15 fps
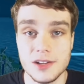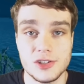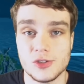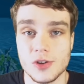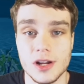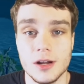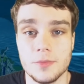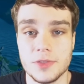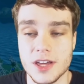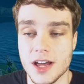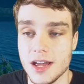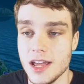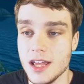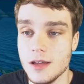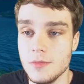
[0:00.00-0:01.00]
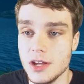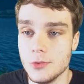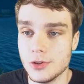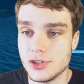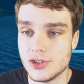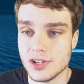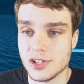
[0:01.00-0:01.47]
straight up thought Amy
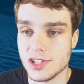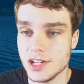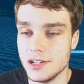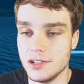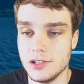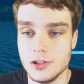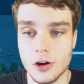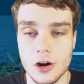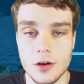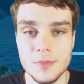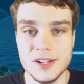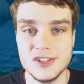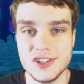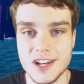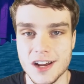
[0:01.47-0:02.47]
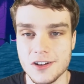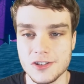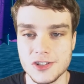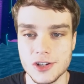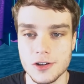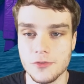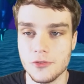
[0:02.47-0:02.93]
was just a garbage
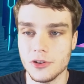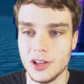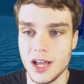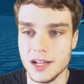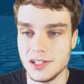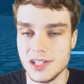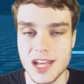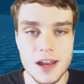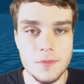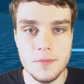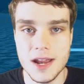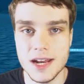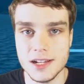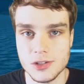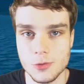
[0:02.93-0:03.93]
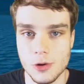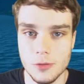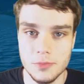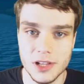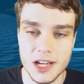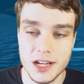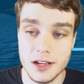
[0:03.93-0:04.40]
character for like 10 minutes while
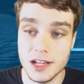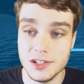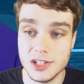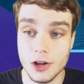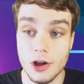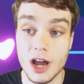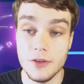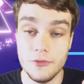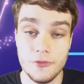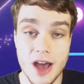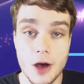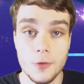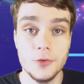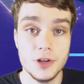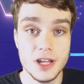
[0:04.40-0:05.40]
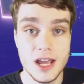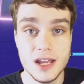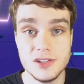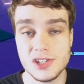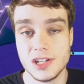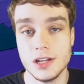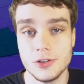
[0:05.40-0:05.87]
playing until I found
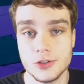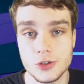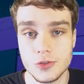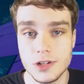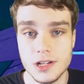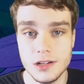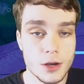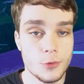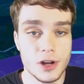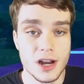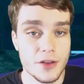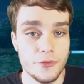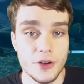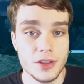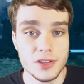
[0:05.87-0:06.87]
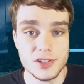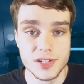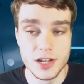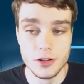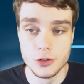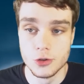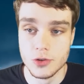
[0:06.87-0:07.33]
a skill tree. And when I found the
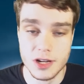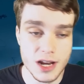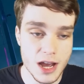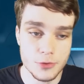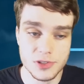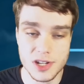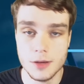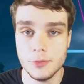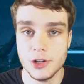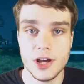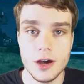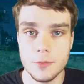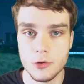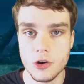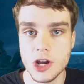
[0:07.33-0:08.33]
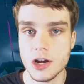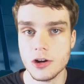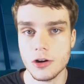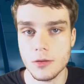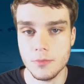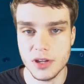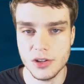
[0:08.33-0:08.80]
skill tree and I was able to upgrade
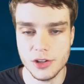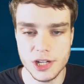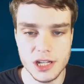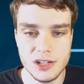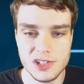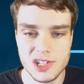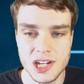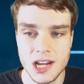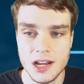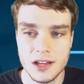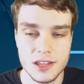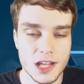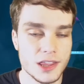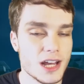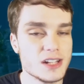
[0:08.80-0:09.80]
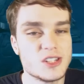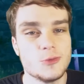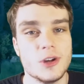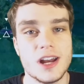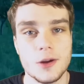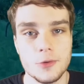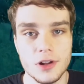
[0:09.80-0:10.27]
her abilities, that's
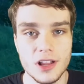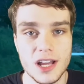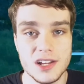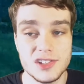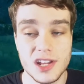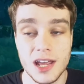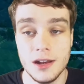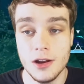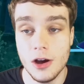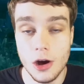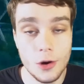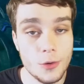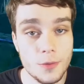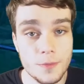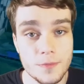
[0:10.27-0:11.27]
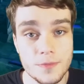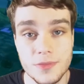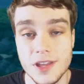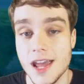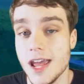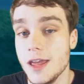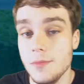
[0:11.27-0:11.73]
when I realized that, oh,
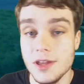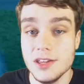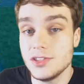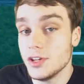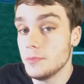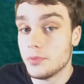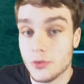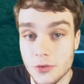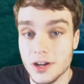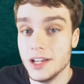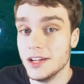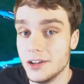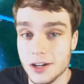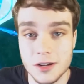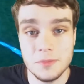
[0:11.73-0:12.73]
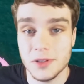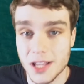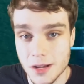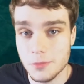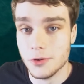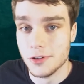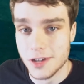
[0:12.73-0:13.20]
Amy's a pretty good
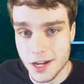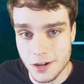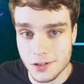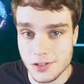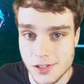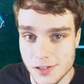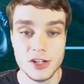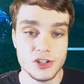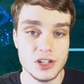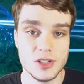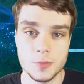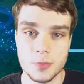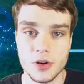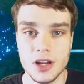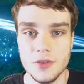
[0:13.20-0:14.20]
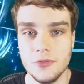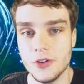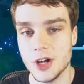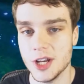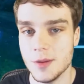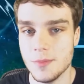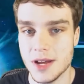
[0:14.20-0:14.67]
playable character. She's pretty
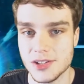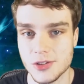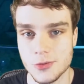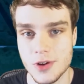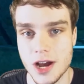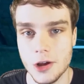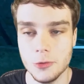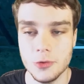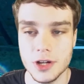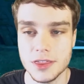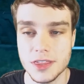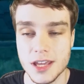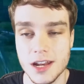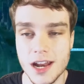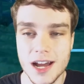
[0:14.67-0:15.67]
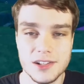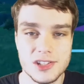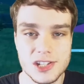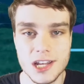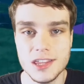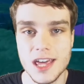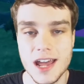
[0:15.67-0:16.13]
fun to mess around with, and I'd
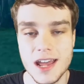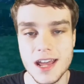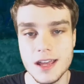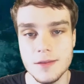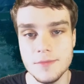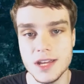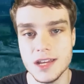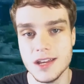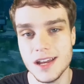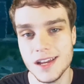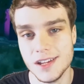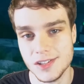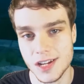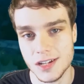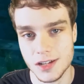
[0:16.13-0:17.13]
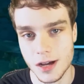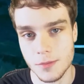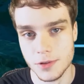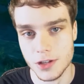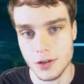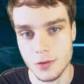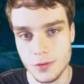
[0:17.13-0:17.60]
say that Amy is a
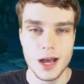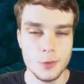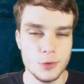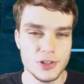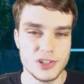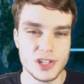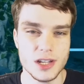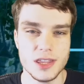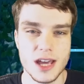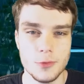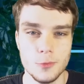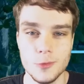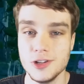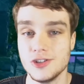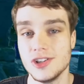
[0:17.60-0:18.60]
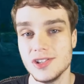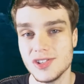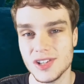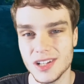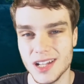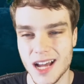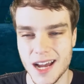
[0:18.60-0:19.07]
W. I will say that when she's
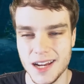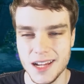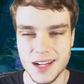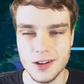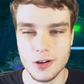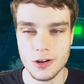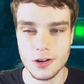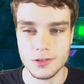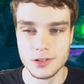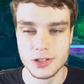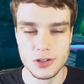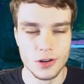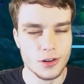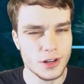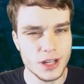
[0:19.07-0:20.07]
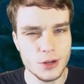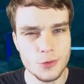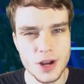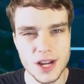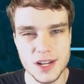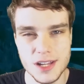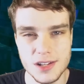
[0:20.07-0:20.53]
gliding, her turning
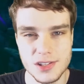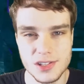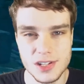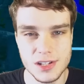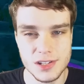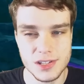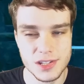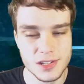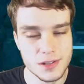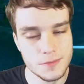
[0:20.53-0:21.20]
radius is